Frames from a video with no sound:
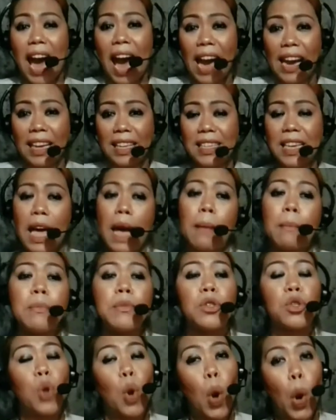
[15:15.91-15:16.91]

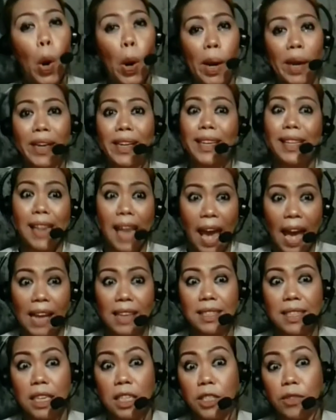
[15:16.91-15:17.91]
items or
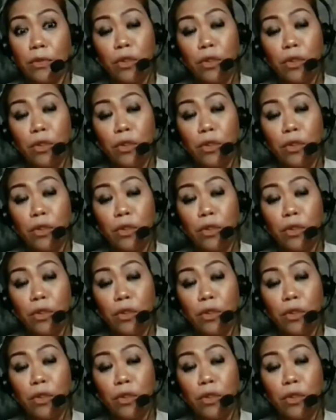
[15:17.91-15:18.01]
classes.